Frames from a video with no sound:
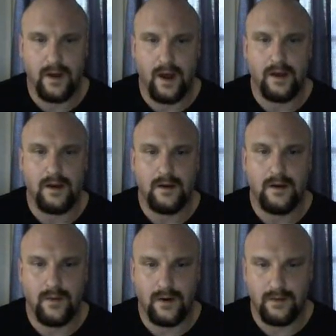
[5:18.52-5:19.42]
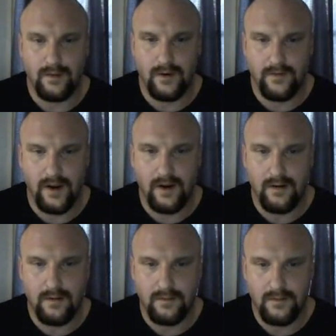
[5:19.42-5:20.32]
Okay, you want to be over
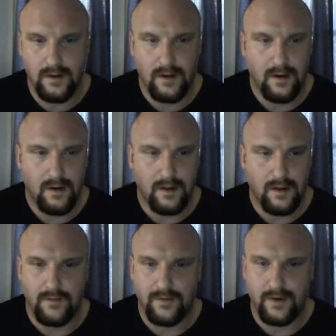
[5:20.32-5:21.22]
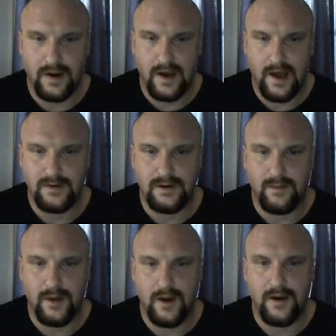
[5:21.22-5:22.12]
here. They have 3 tabs, it'll
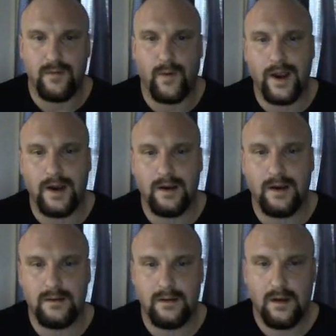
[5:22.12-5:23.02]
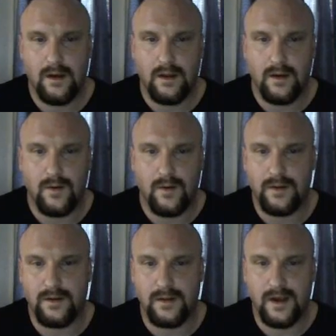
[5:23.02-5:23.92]
be on your right. You
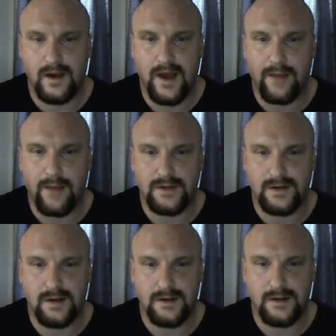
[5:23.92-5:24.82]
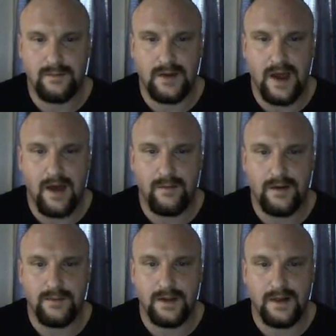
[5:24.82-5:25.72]
want the lead capture system tab
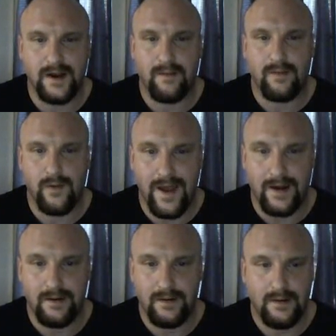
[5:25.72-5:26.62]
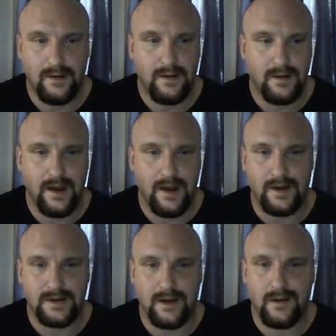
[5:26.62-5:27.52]
to be lit up red. Now
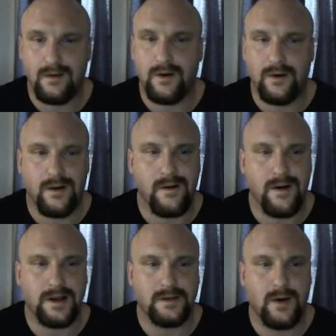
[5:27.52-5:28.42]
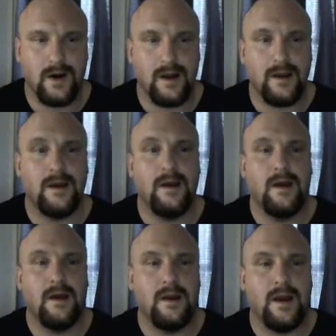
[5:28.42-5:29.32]
that's how you know you're in the right spot.
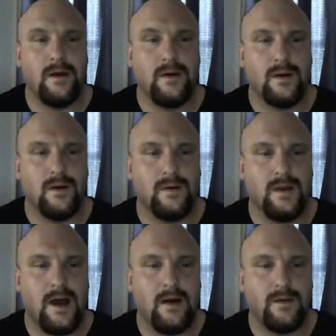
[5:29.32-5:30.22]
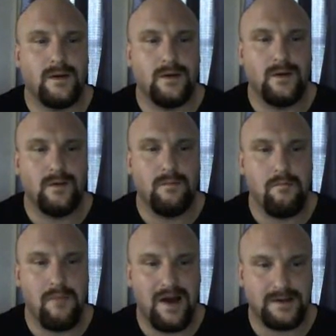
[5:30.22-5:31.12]
Now you go down to
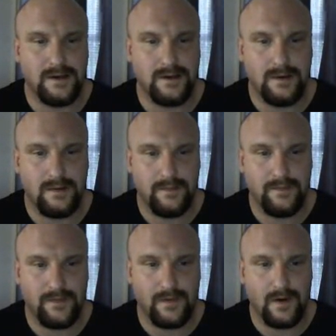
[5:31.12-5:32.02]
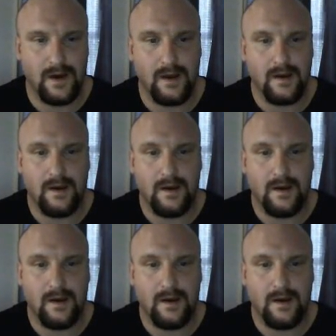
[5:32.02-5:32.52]
message. Okay,